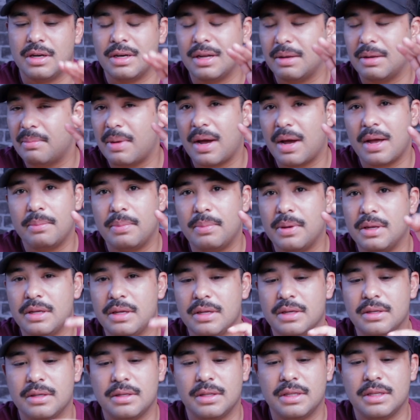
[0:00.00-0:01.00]
And in my
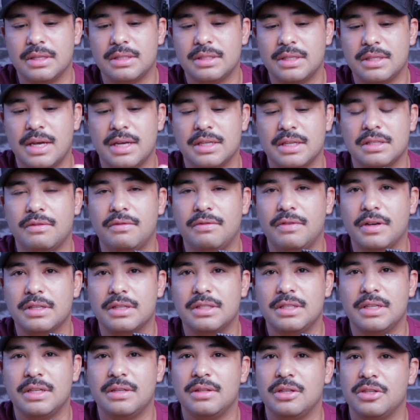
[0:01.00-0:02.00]
opinion, this has
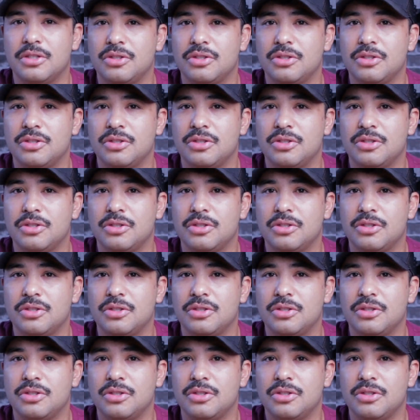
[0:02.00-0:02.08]
fixed it.